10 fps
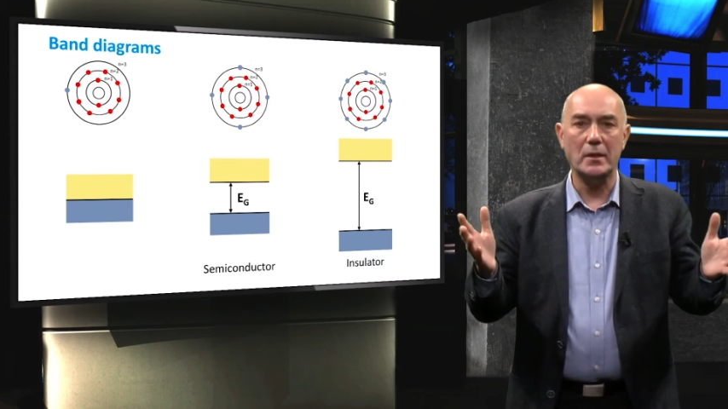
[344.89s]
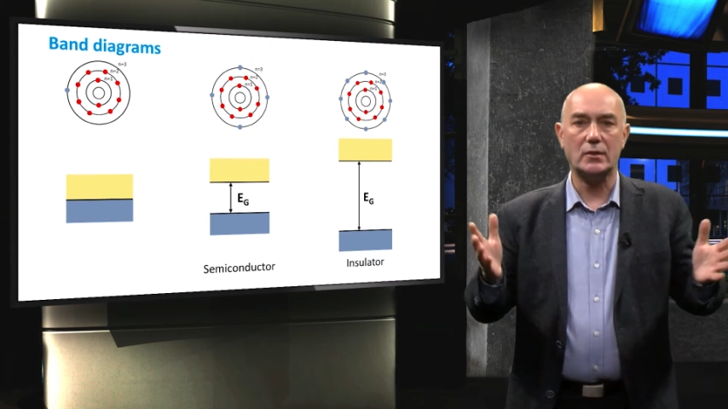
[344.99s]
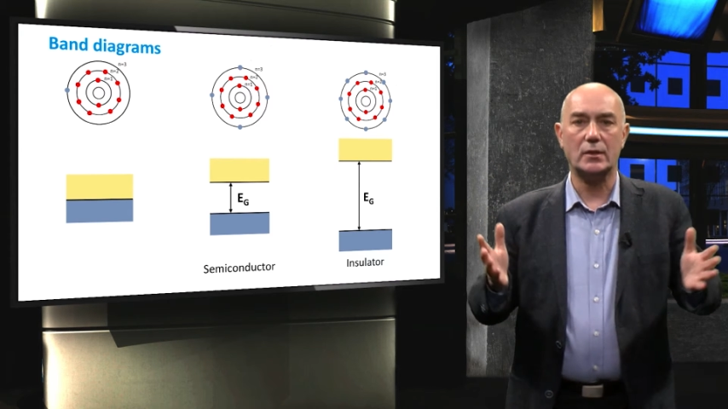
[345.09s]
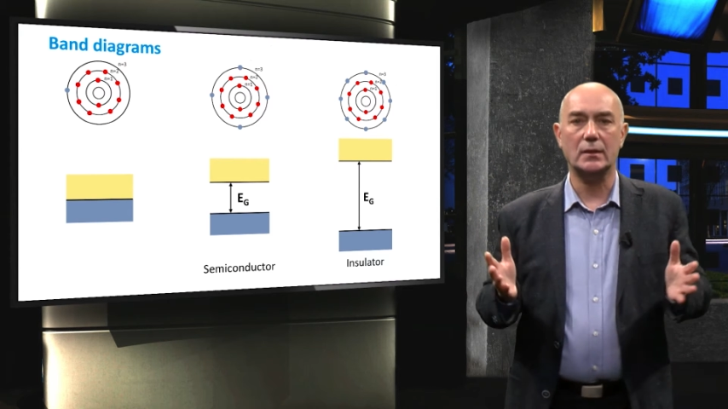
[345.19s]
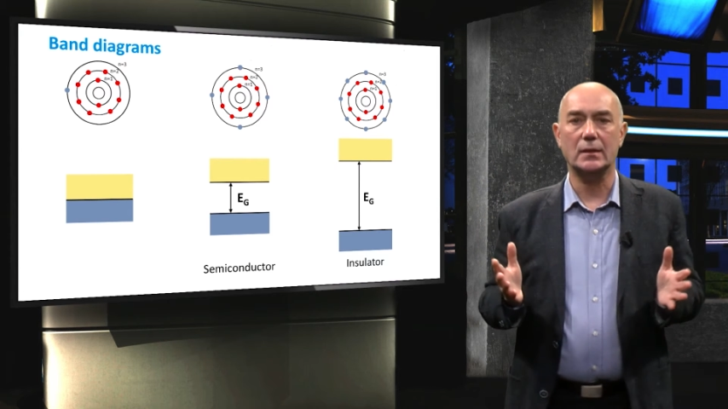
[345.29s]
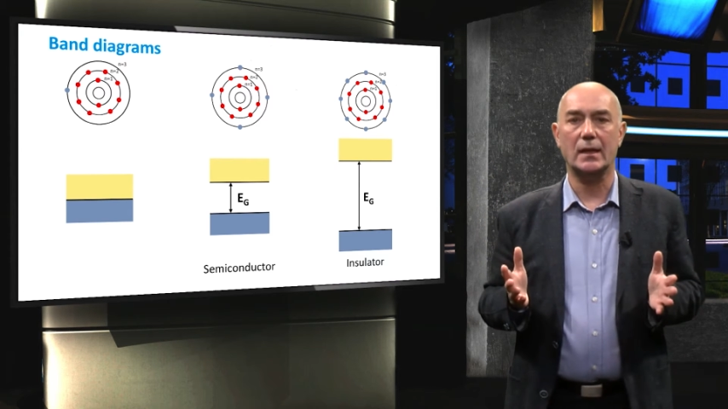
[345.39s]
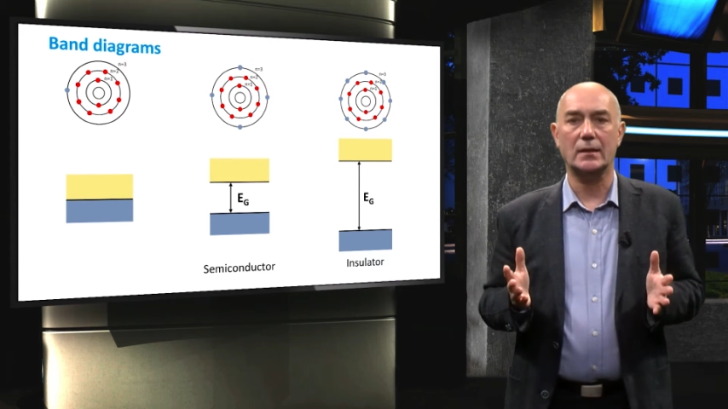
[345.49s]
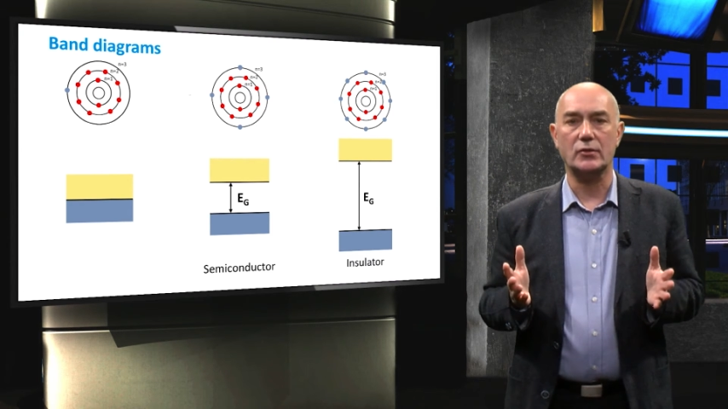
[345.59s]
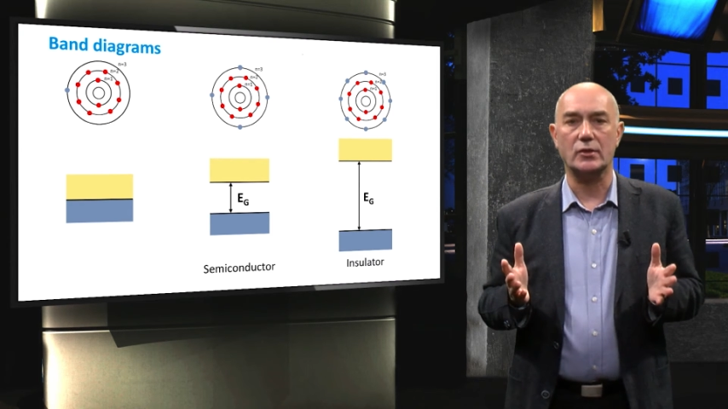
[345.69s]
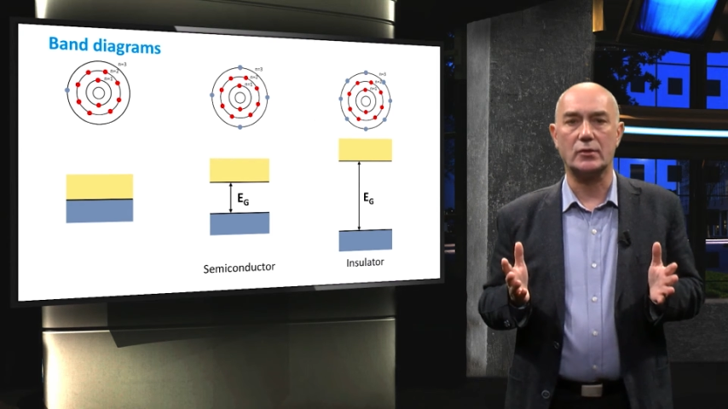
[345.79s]
external
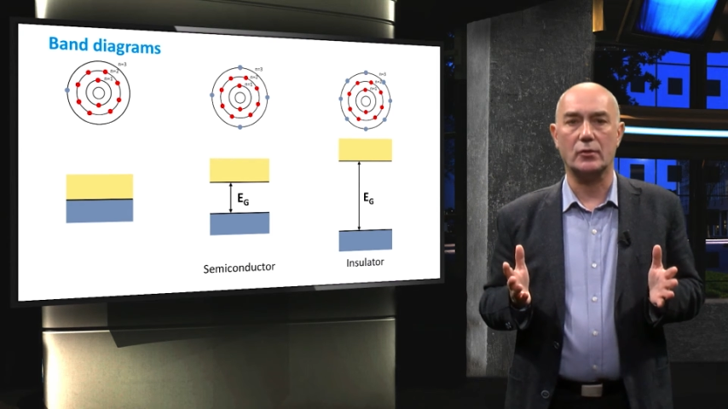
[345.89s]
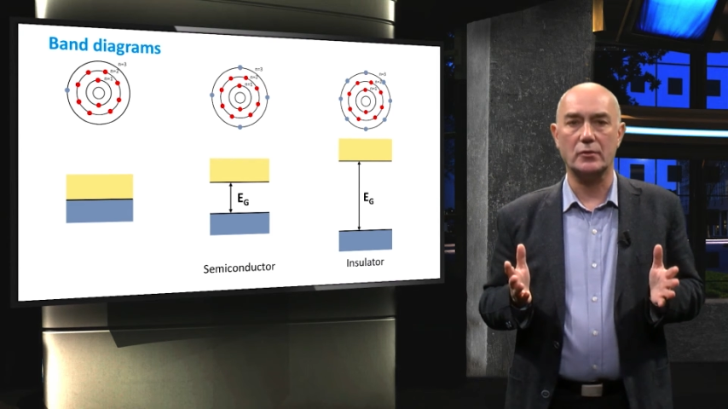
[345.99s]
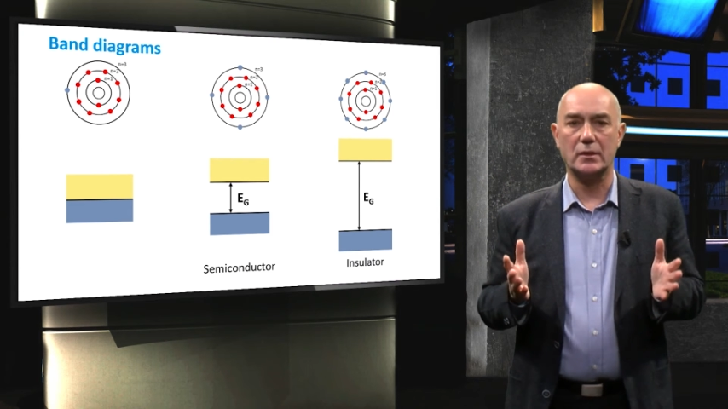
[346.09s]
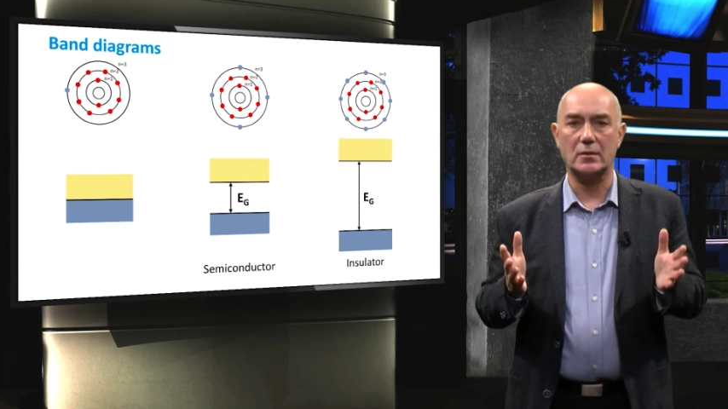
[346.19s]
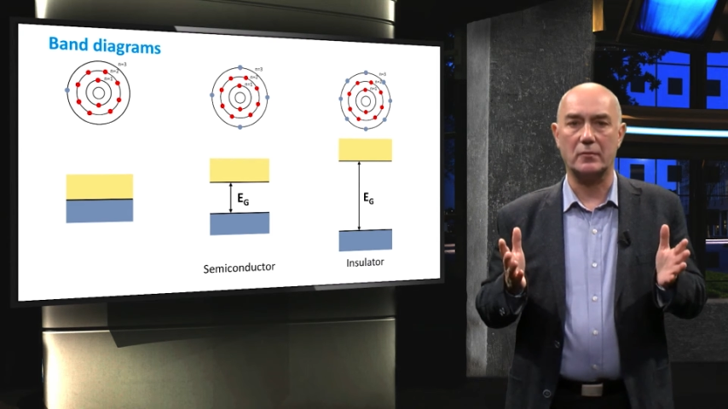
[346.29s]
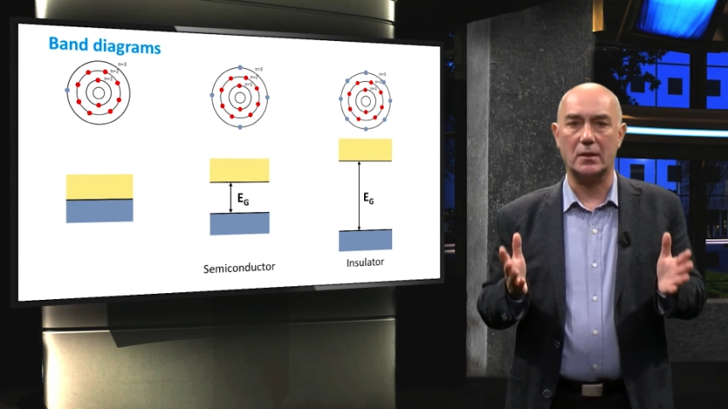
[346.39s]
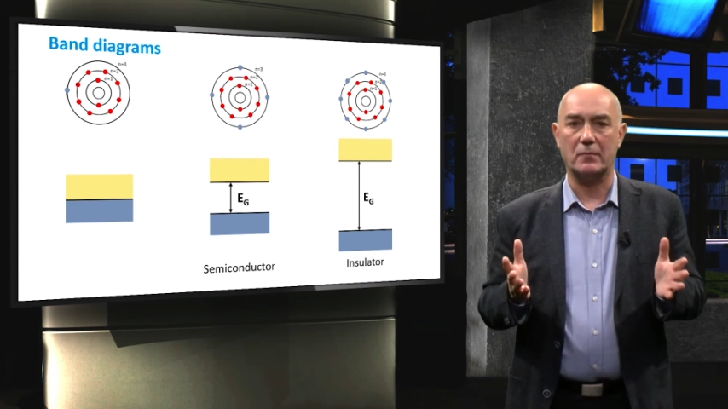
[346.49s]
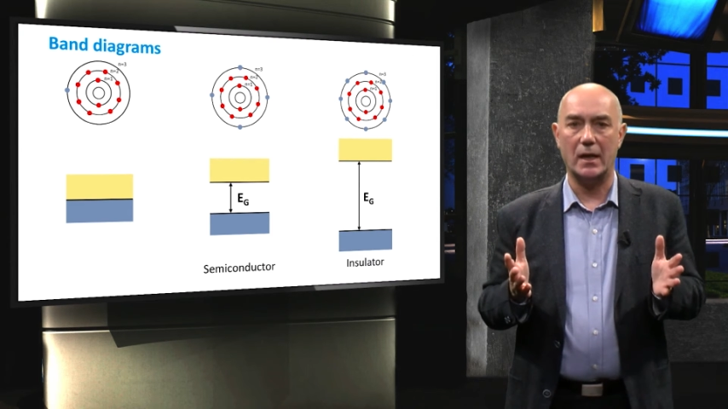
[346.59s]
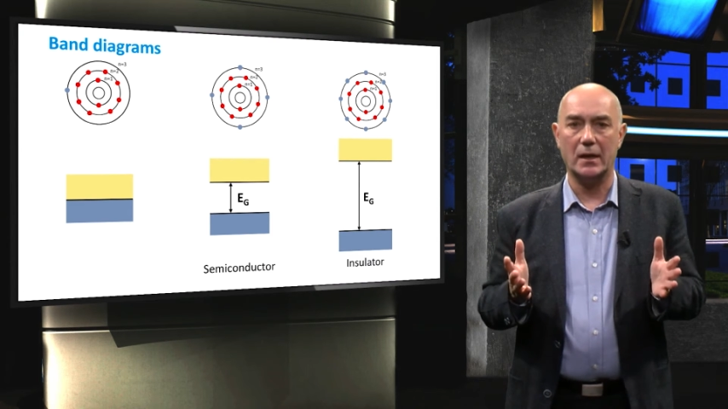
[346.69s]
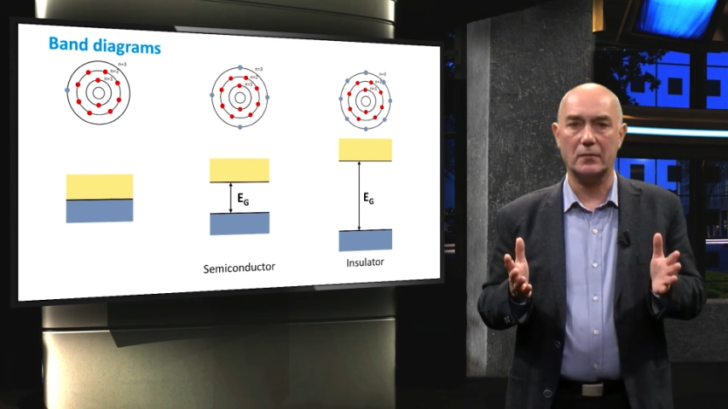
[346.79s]
energy source is
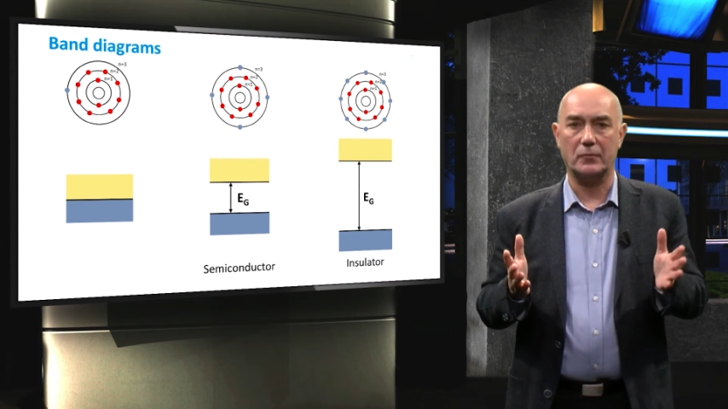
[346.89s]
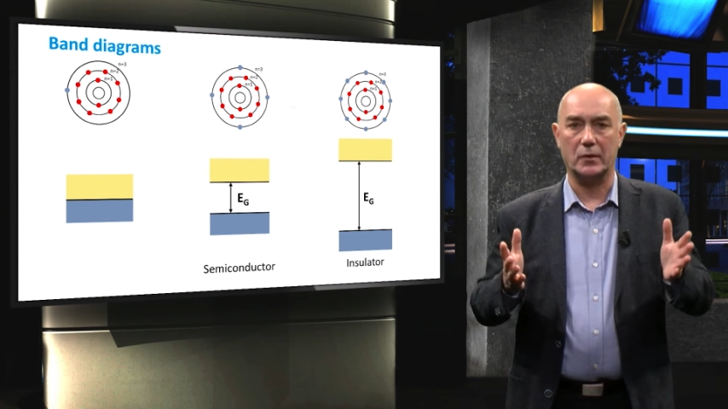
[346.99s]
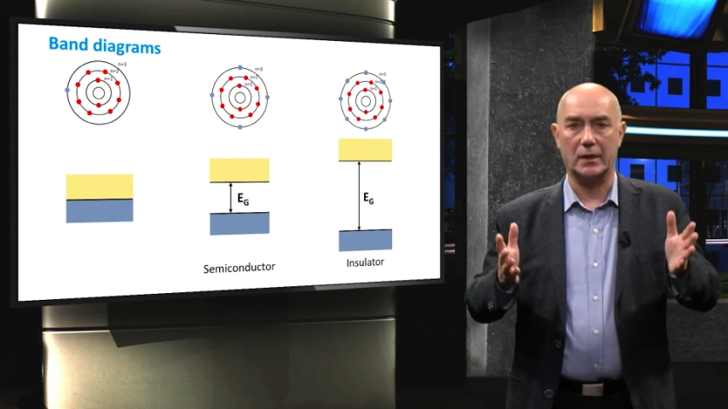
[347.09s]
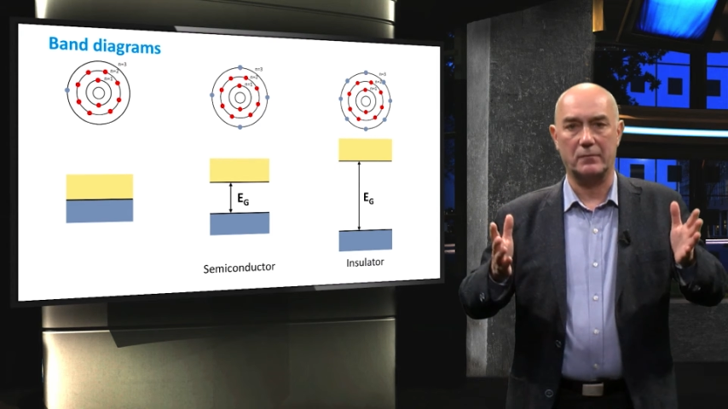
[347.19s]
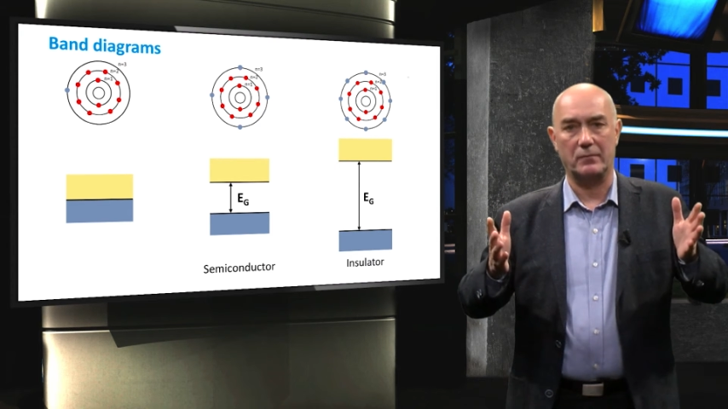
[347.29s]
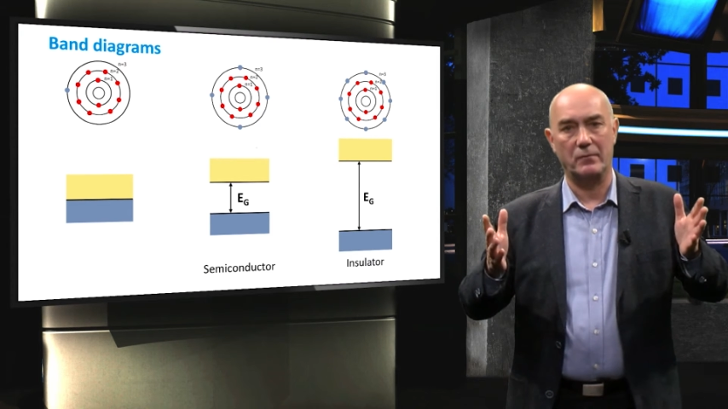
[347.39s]
required for a